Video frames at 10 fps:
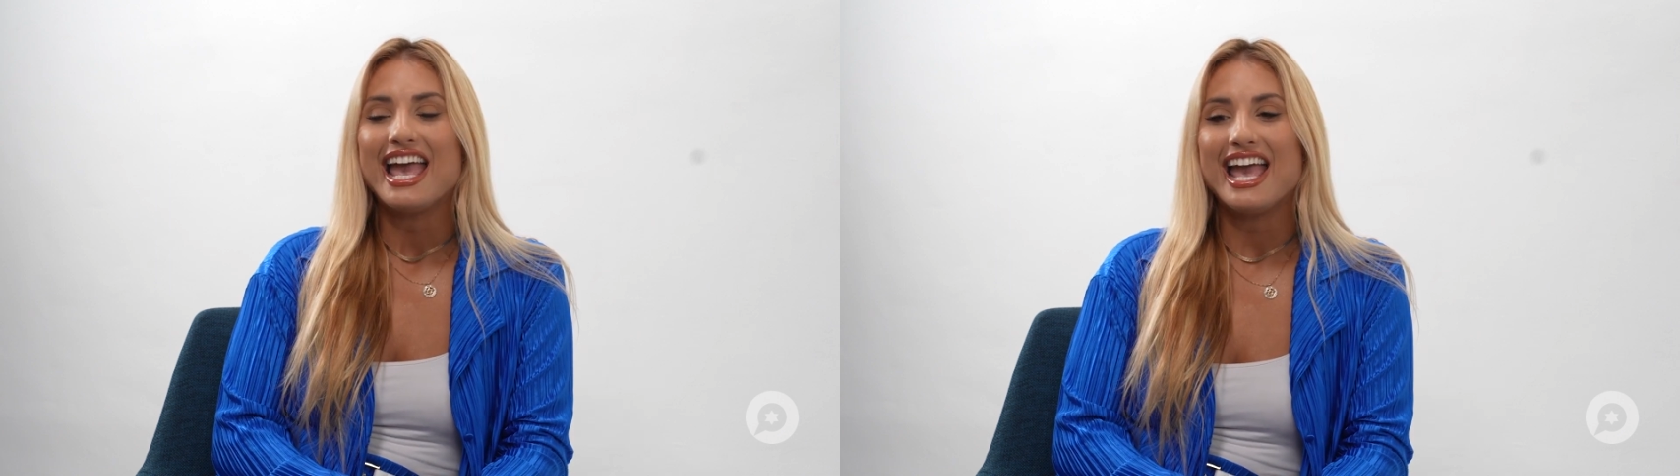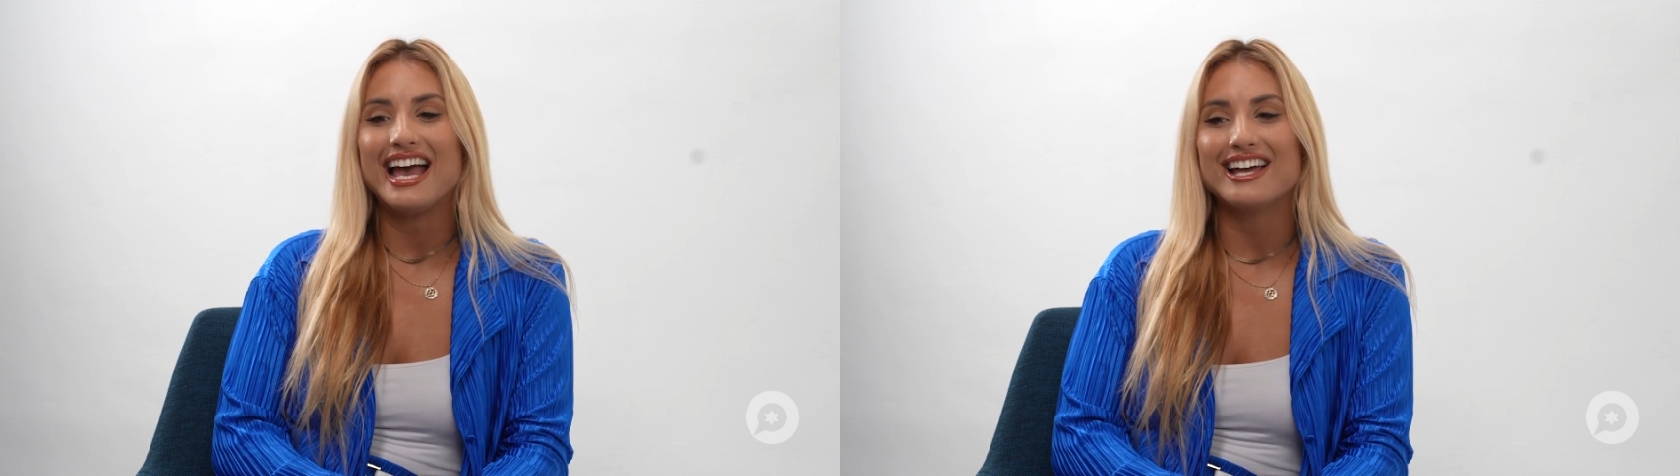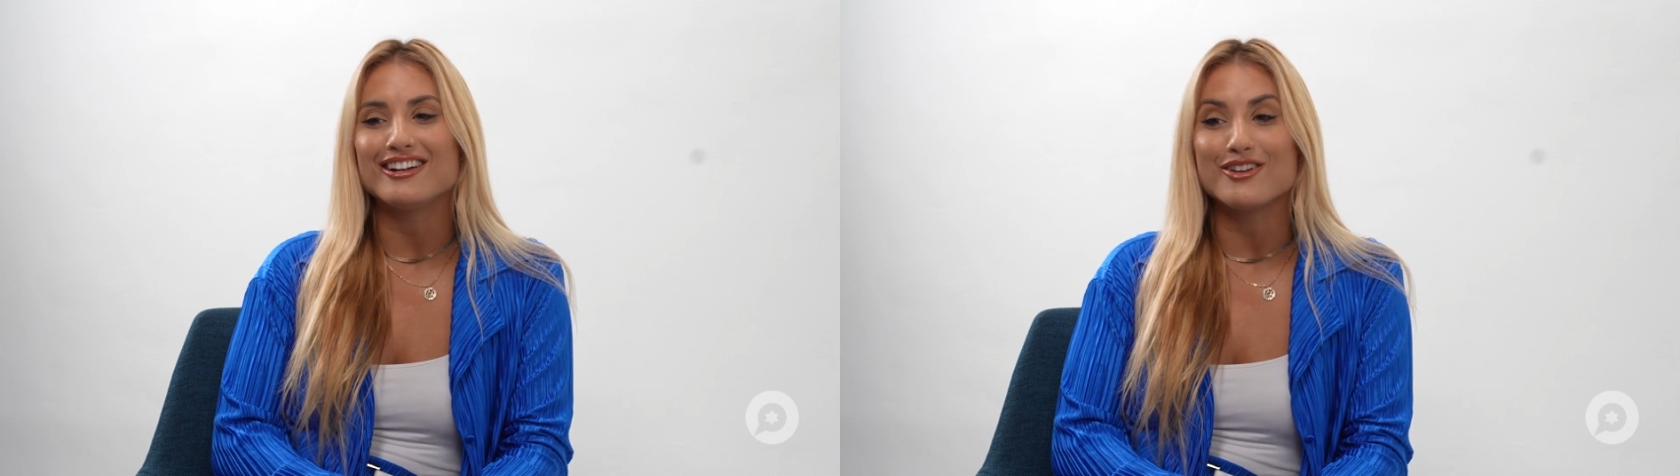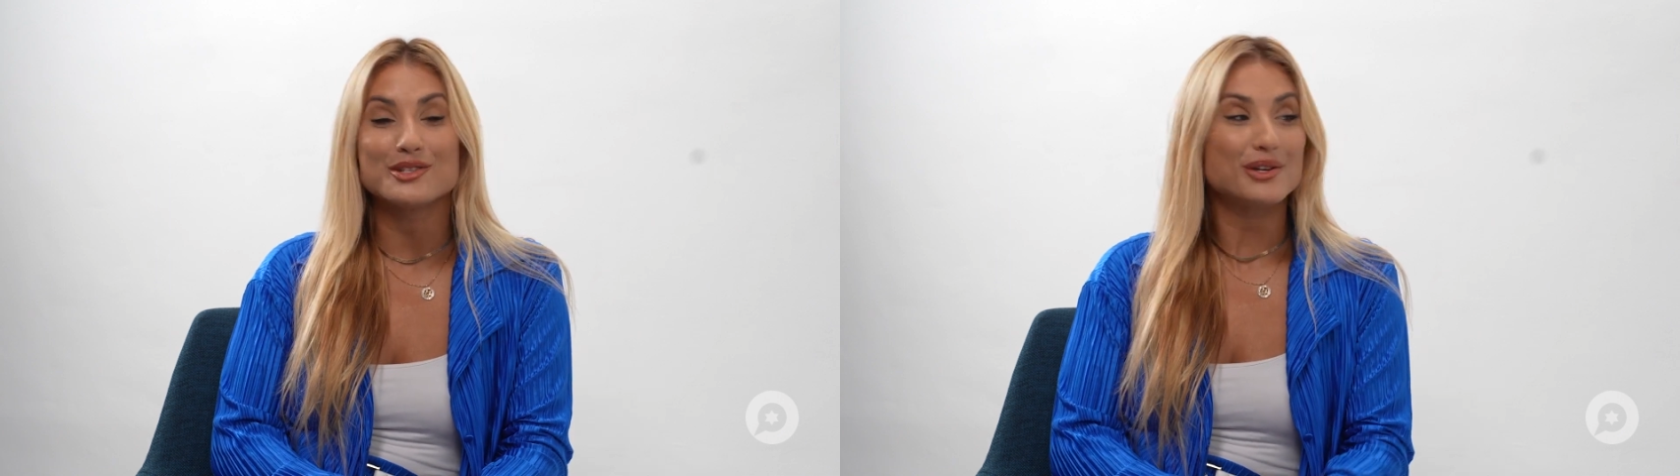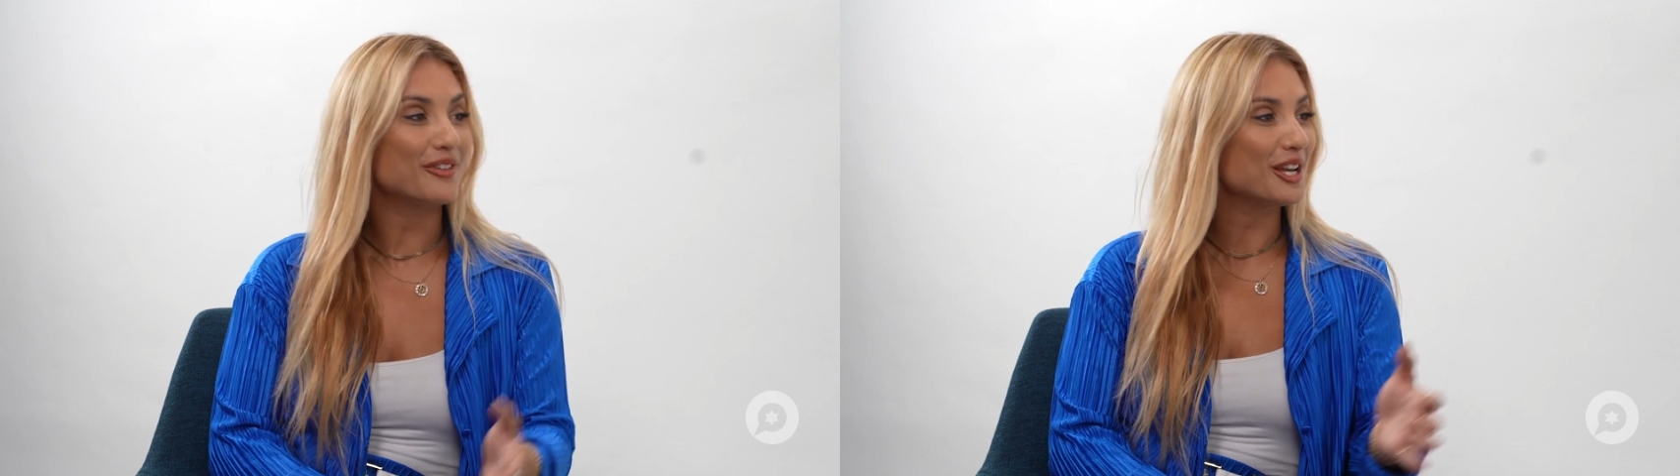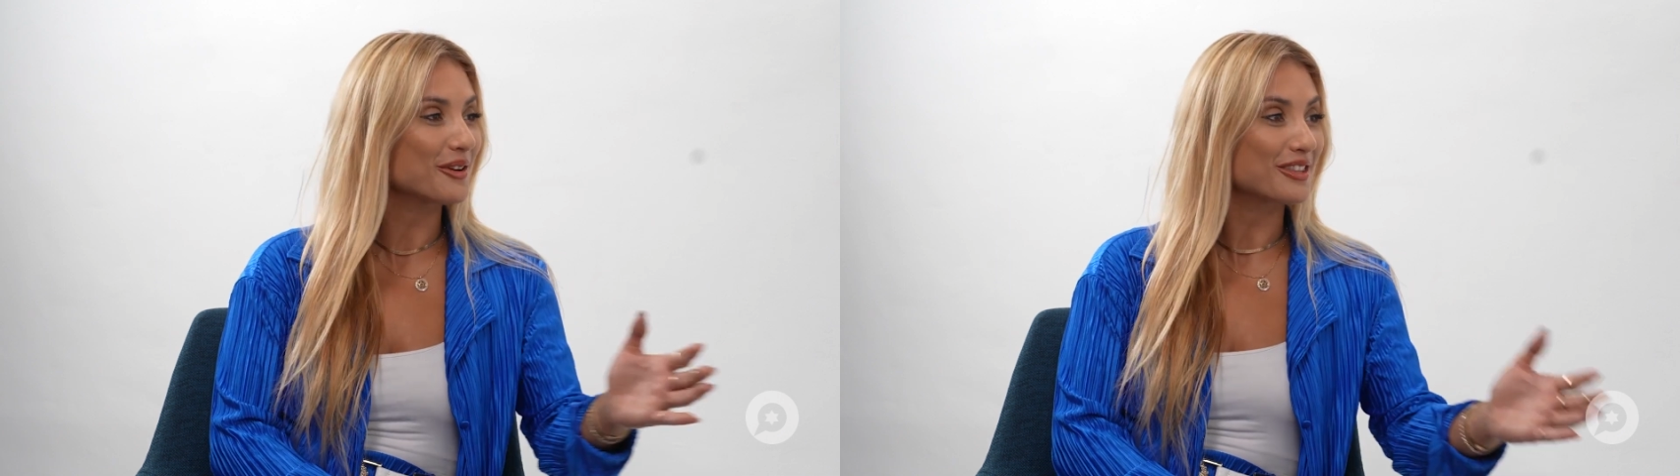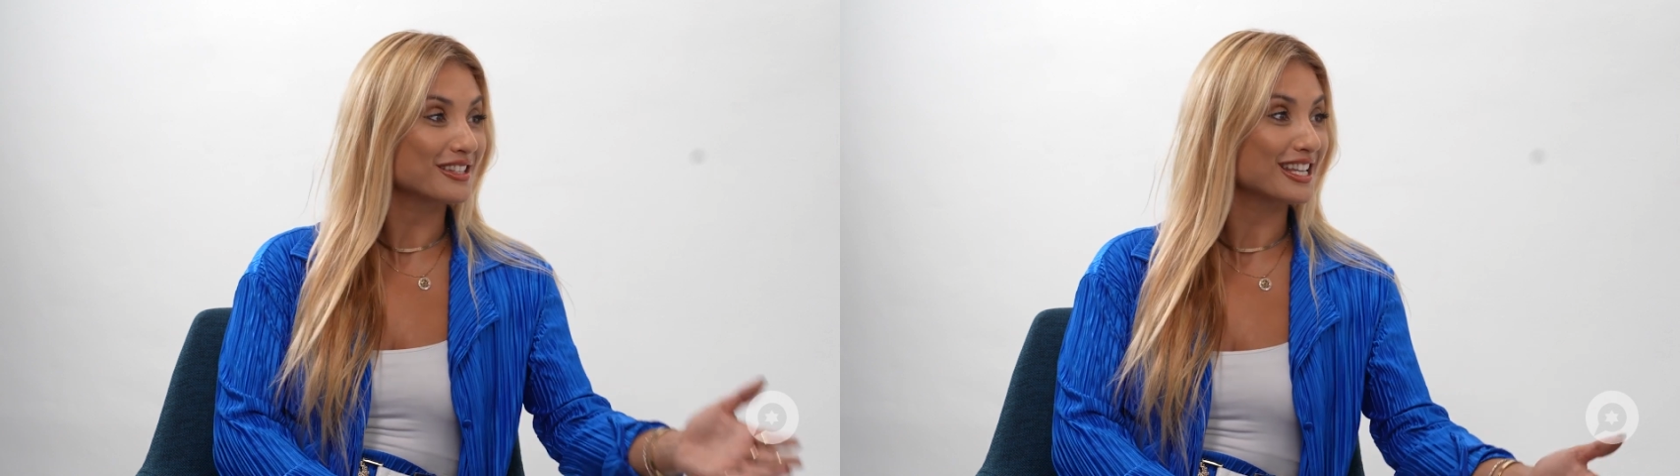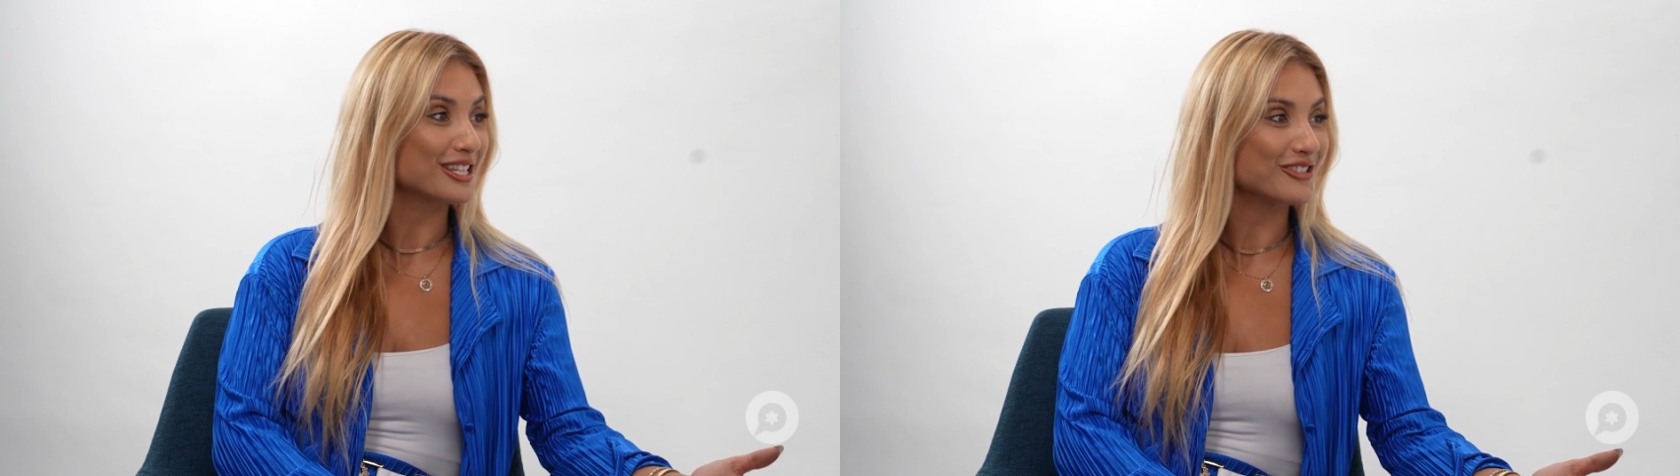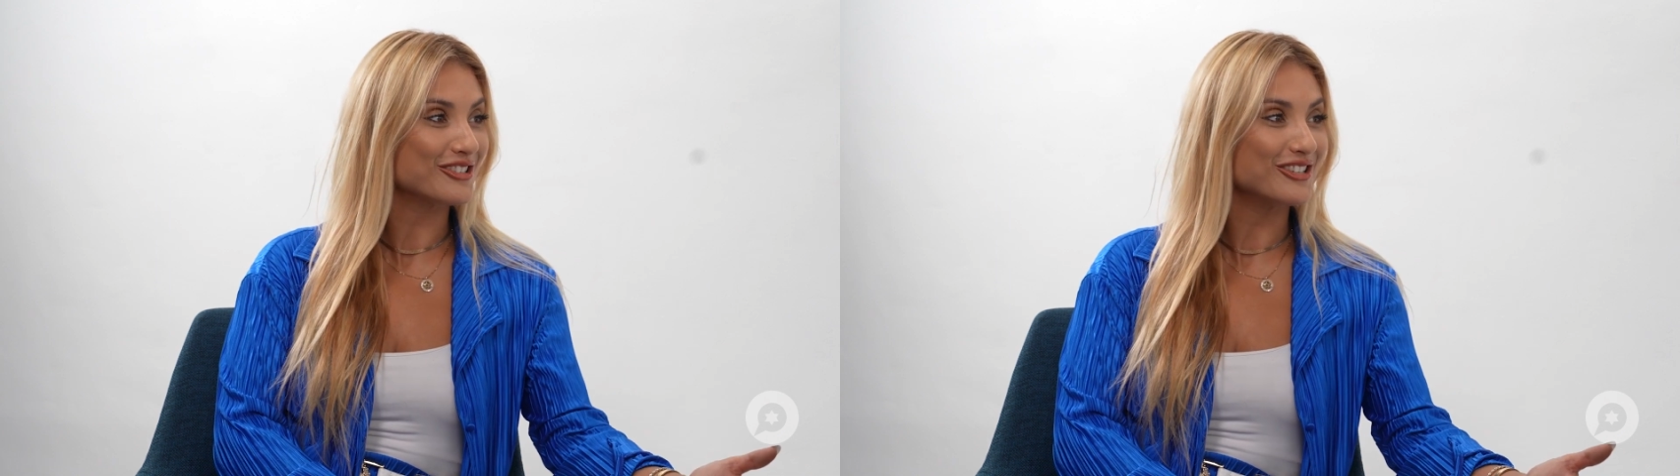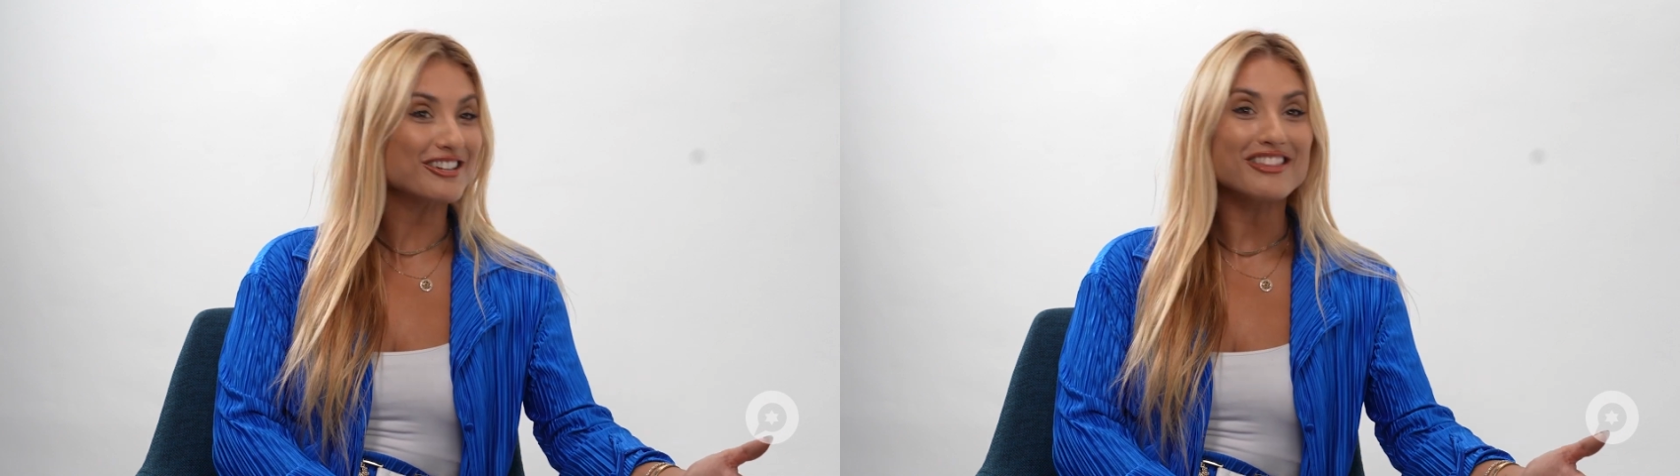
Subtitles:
And I'll do a video with a 6-year-old,